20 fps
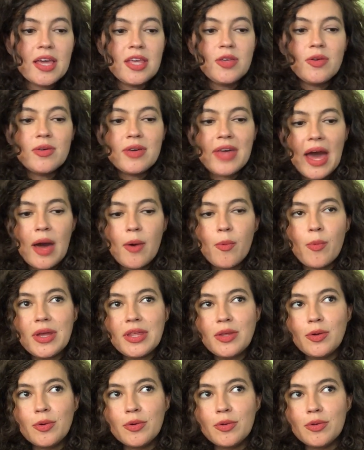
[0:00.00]
you get
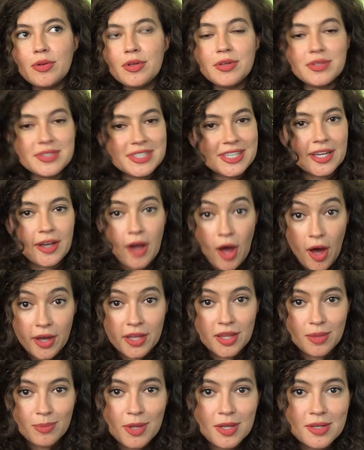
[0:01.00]
when you're losing an
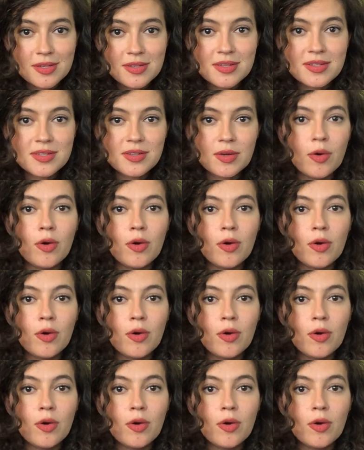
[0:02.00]
argument